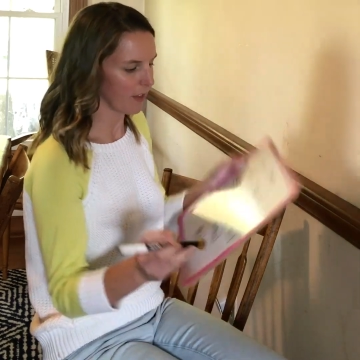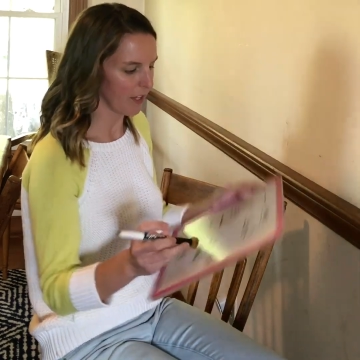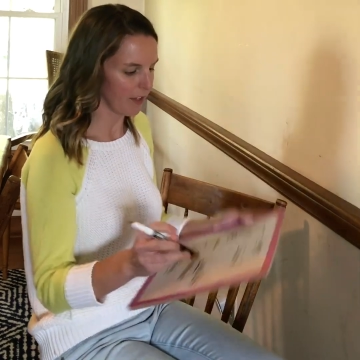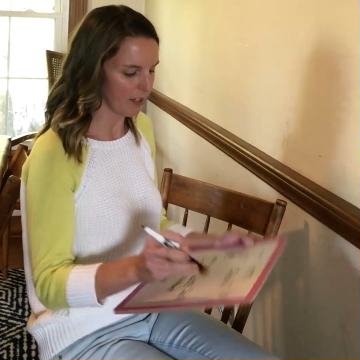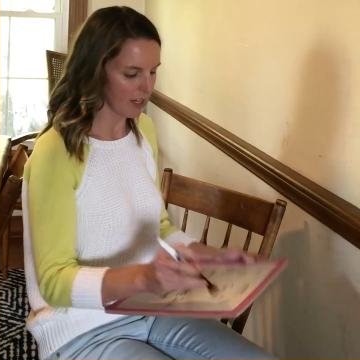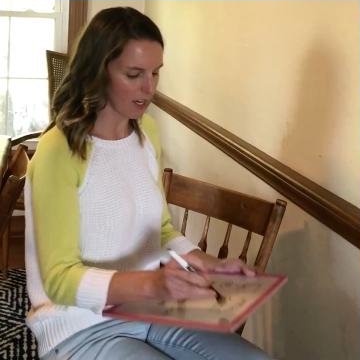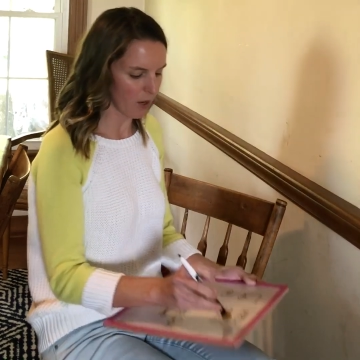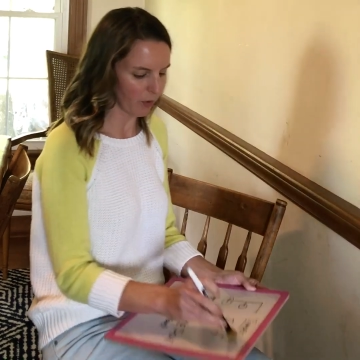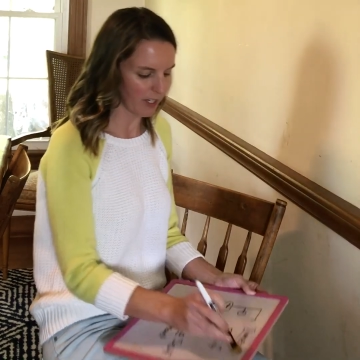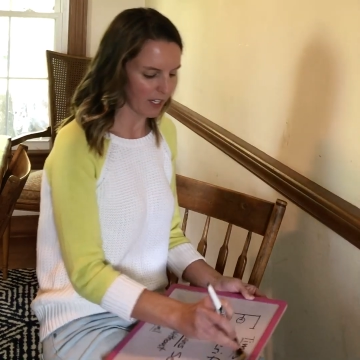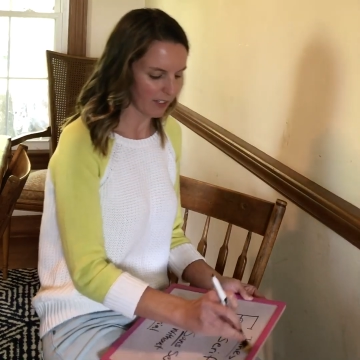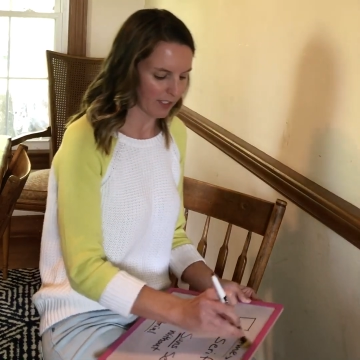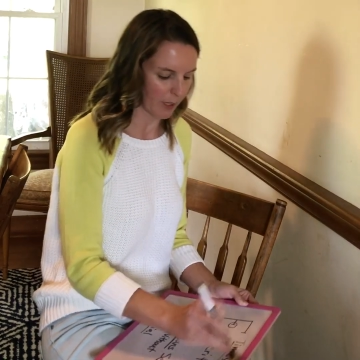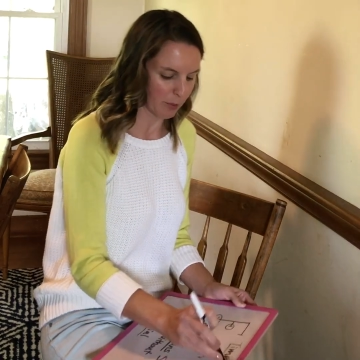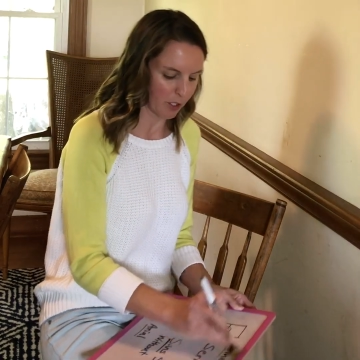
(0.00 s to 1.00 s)
and then the only
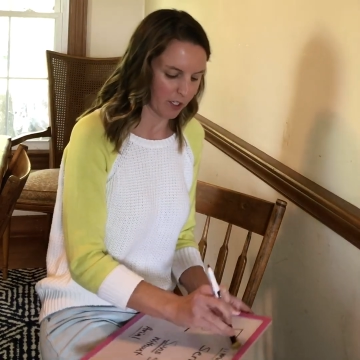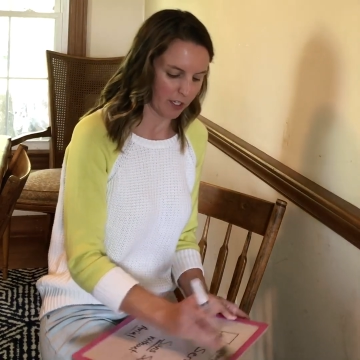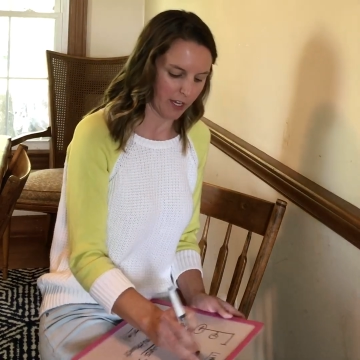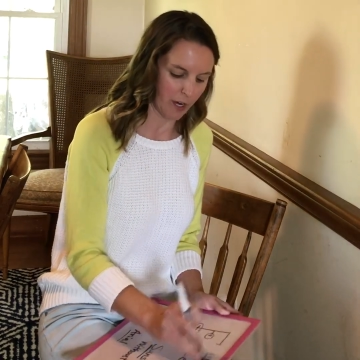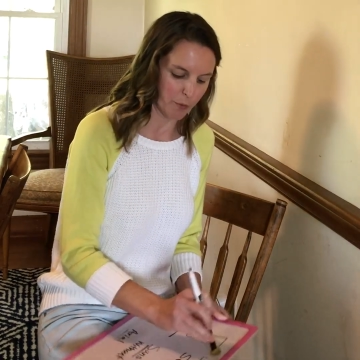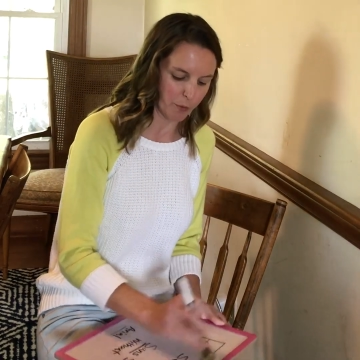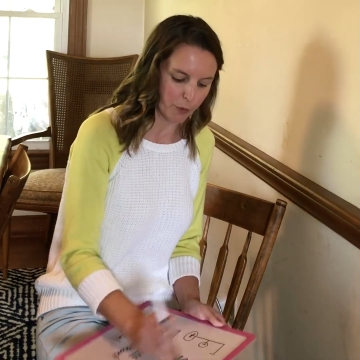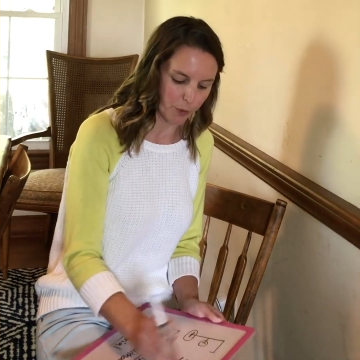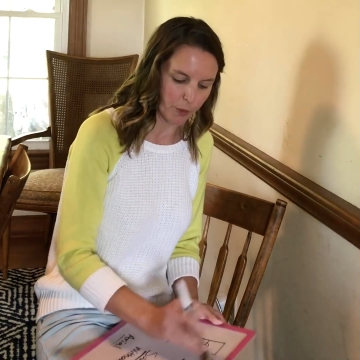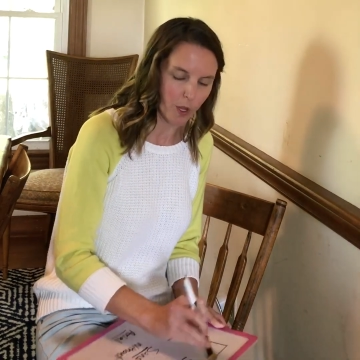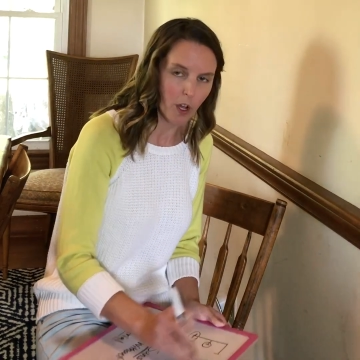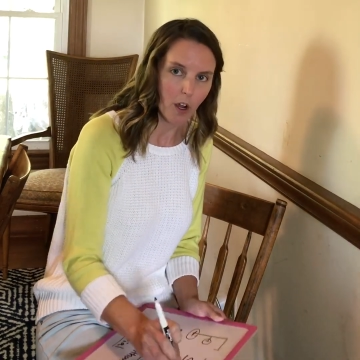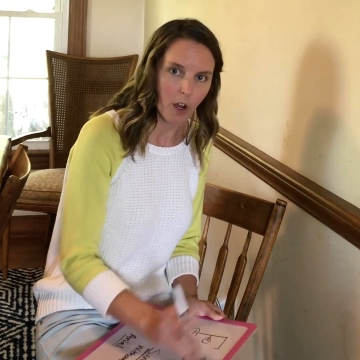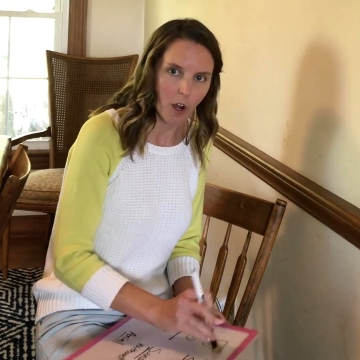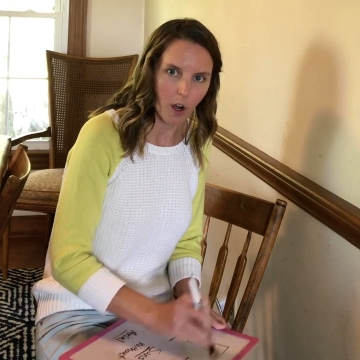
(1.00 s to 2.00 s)
exception to that
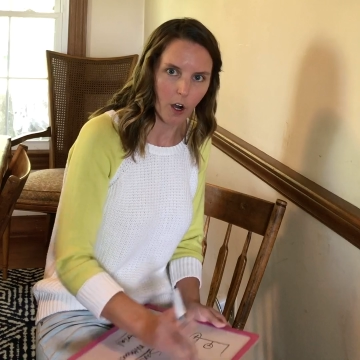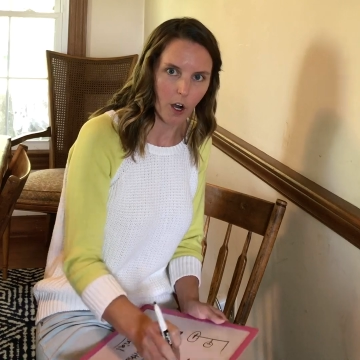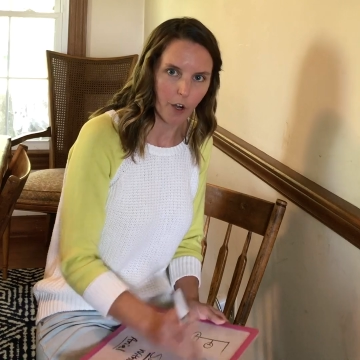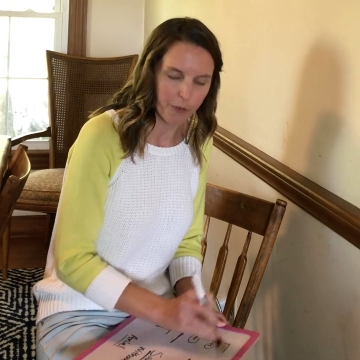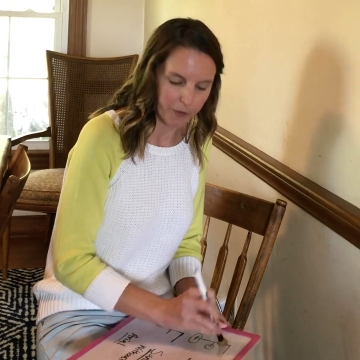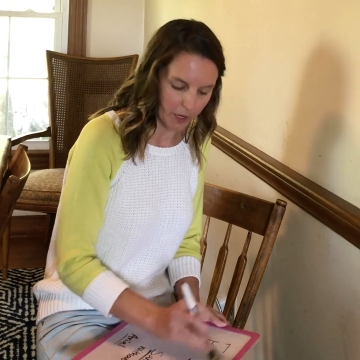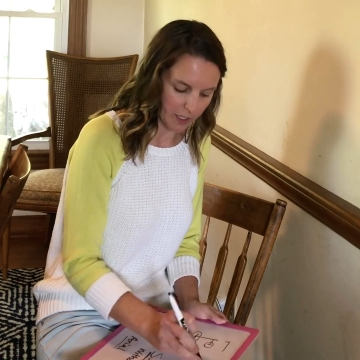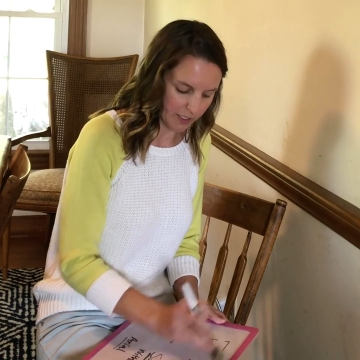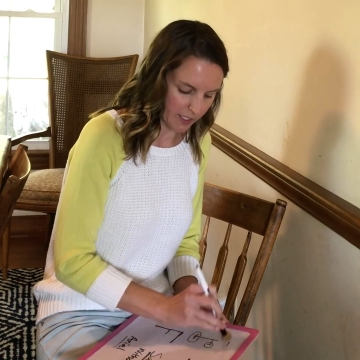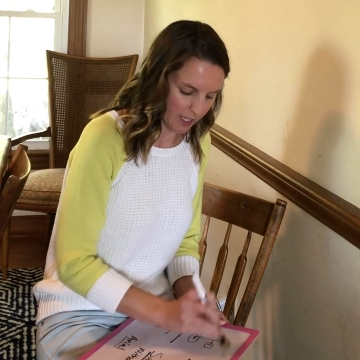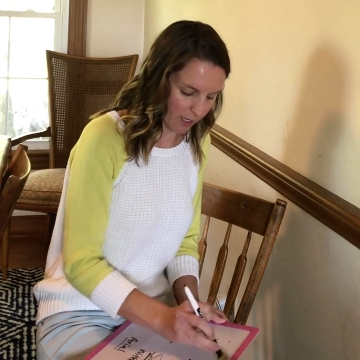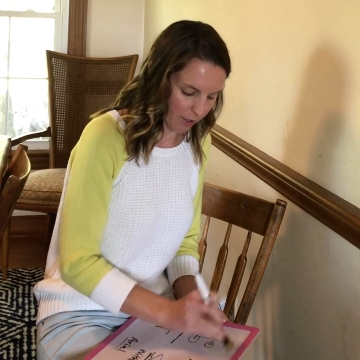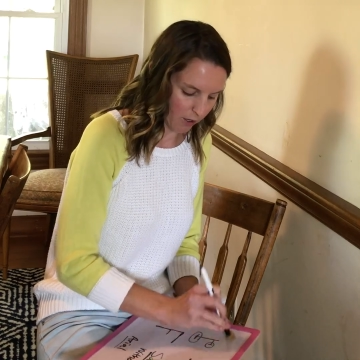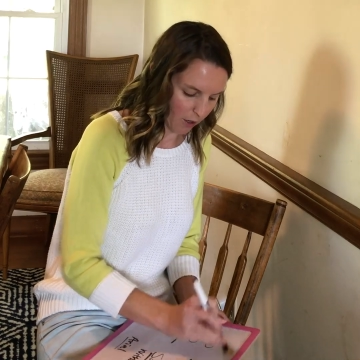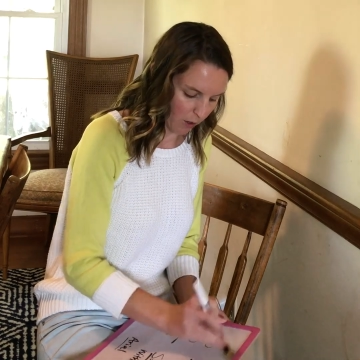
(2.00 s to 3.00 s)
rule are fonts
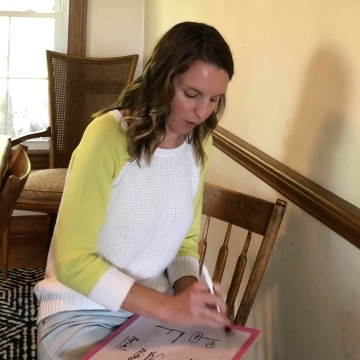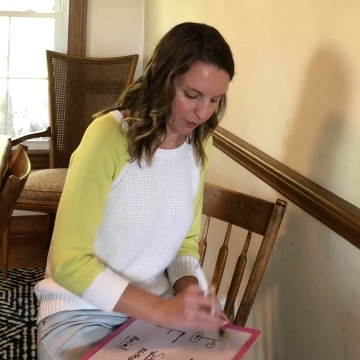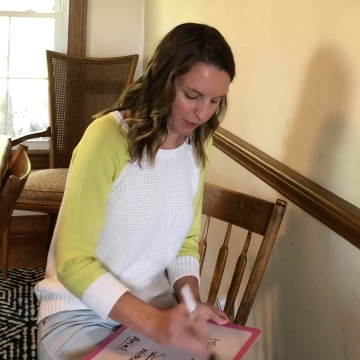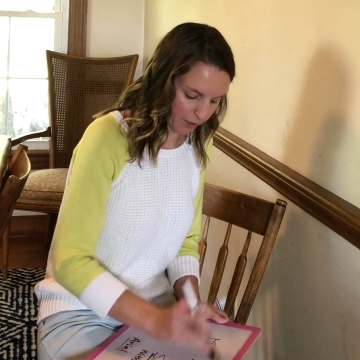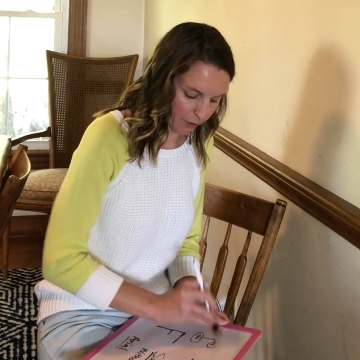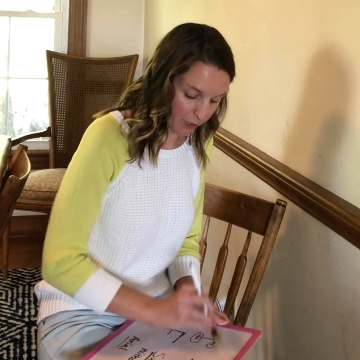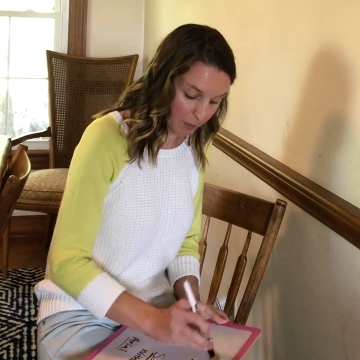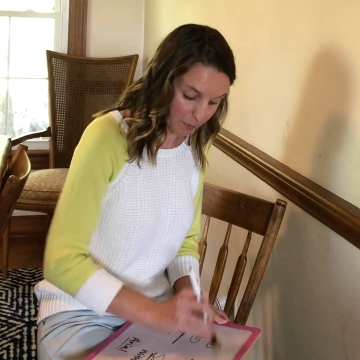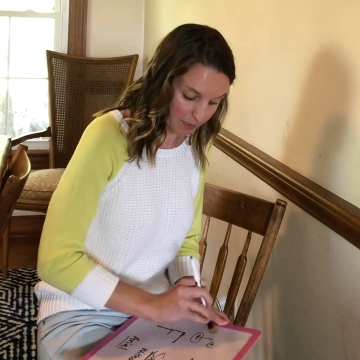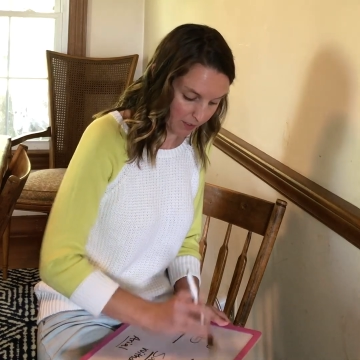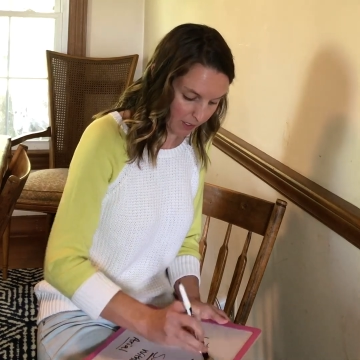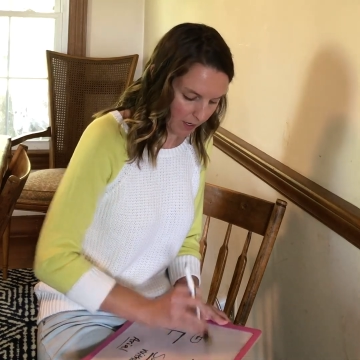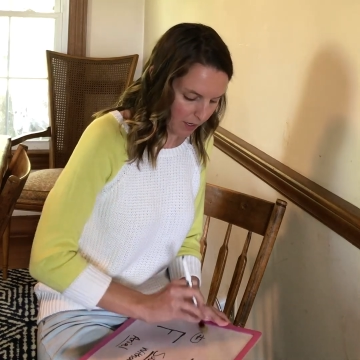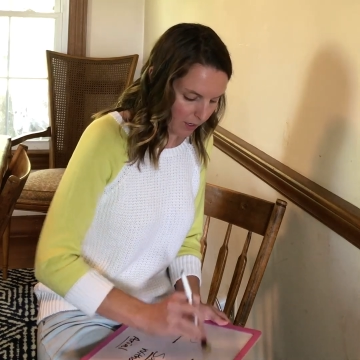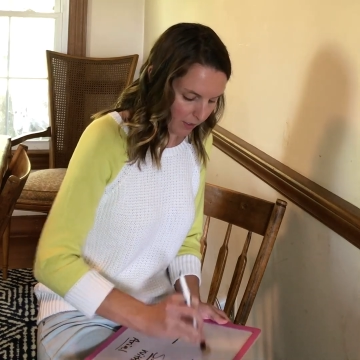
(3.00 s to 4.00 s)
that are called scripts.